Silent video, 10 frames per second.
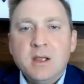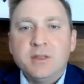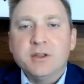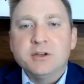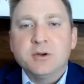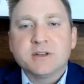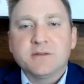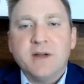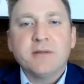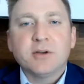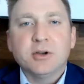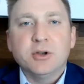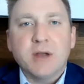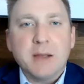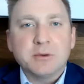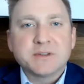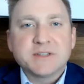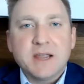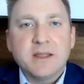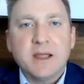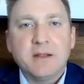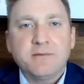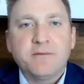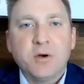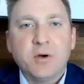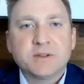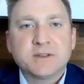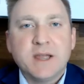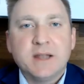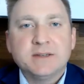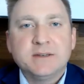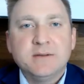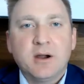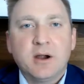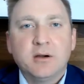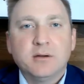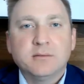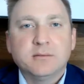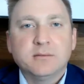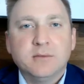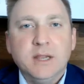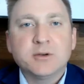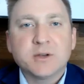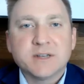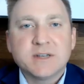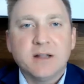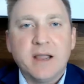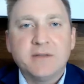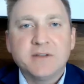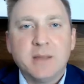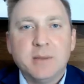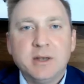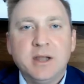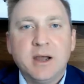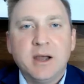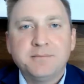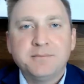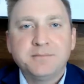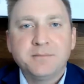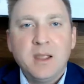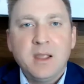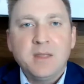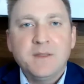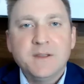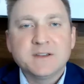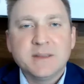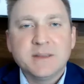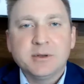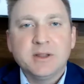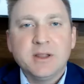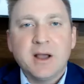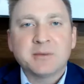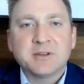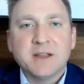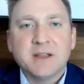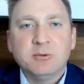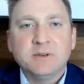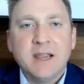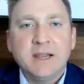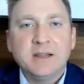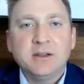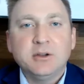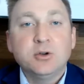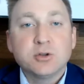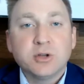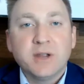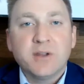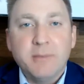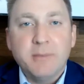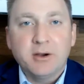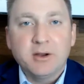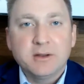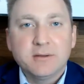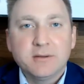The joint and survivor annuity, I will say that folks that are interested in lifetime income, this is typically the option they take, usually if they're married.